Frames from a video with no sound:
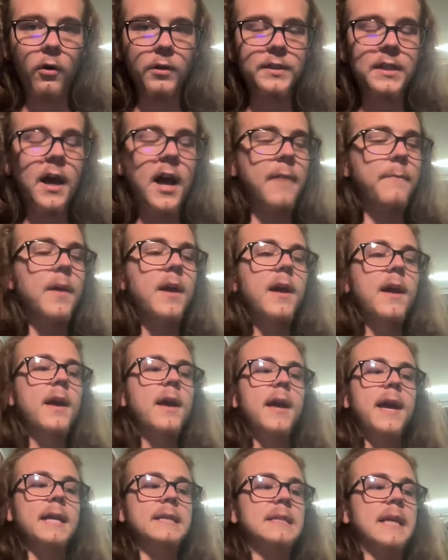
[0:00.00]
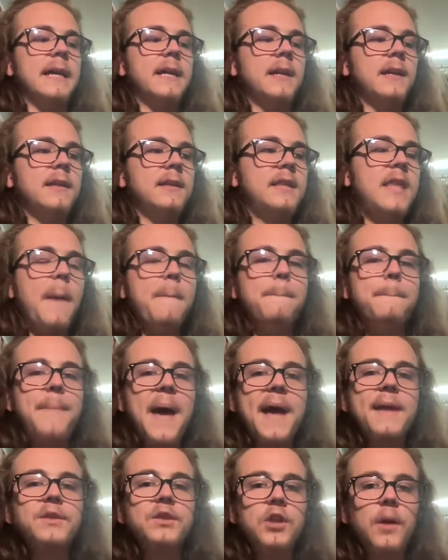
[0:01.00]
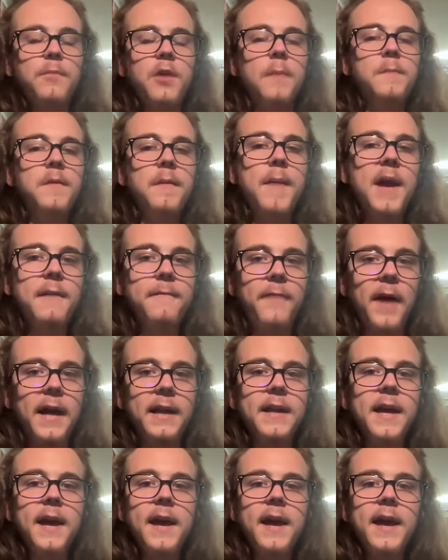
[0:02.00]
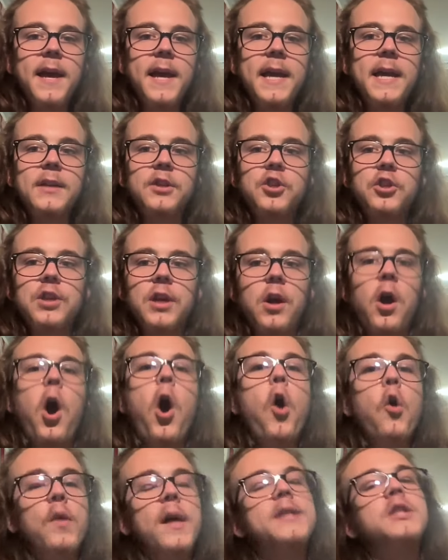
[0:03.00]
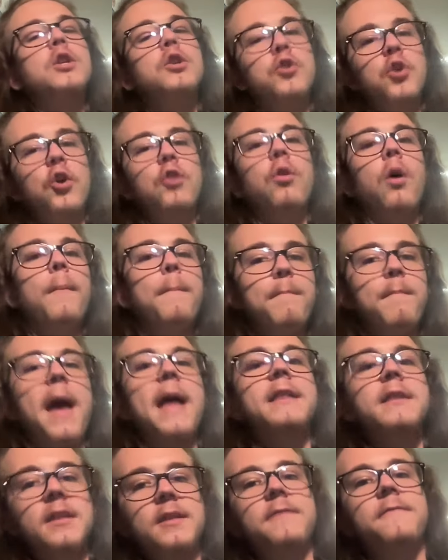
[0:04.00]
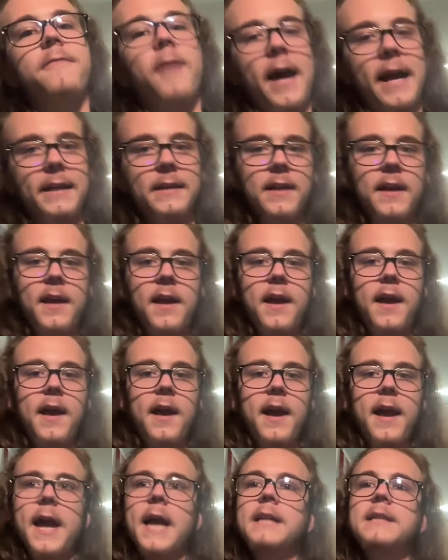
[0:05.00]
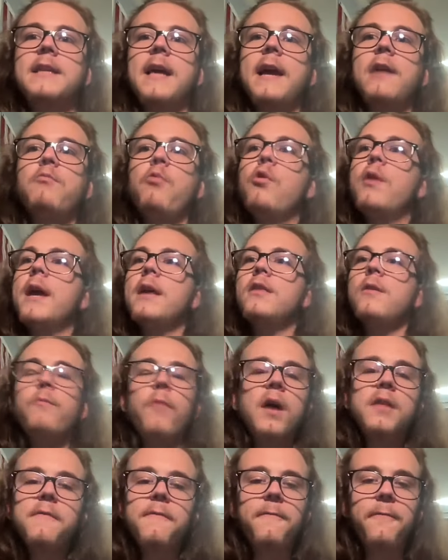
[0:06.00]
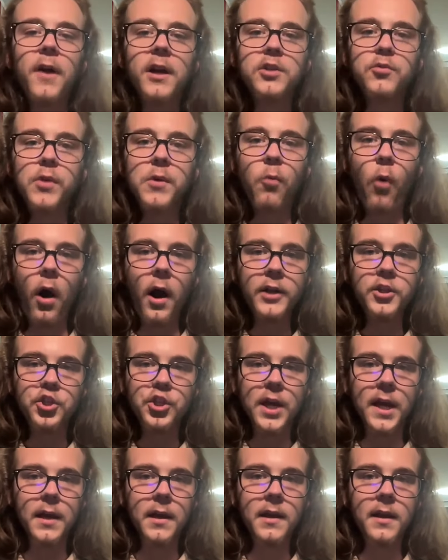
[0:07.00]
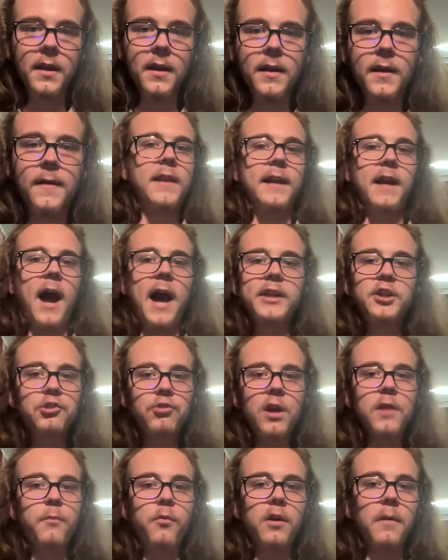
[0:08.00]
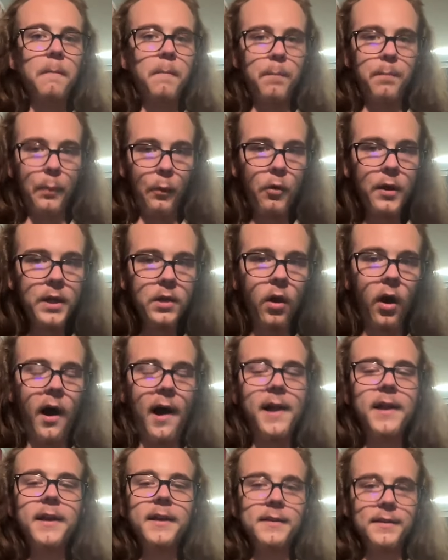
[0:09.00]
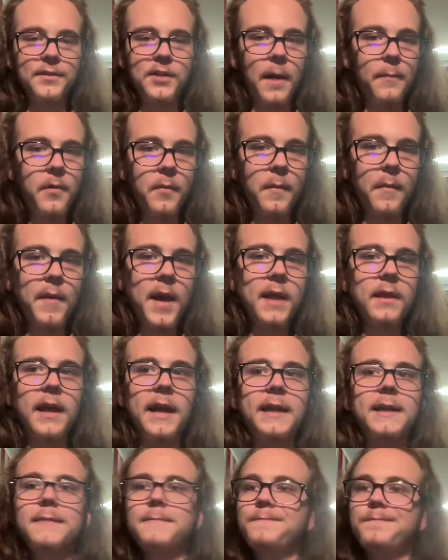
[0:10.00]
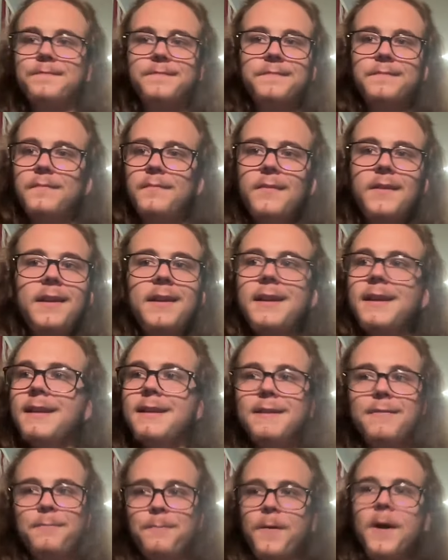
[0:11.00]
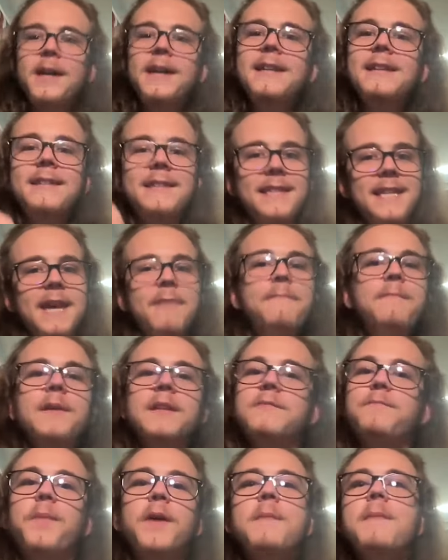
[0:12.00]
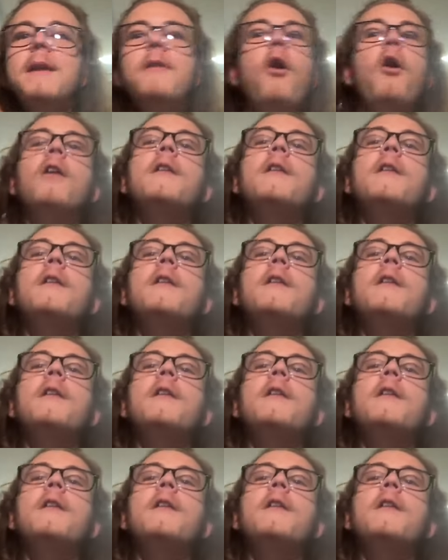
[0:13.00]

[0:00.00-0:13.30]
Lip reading: all time. It's like the best WMMA fight is just like, oh, that's a good men's fight. It's like, okay, then why the fuck do we watch it? Like, I straight up want to boycott WMMA. Like, fucking put them in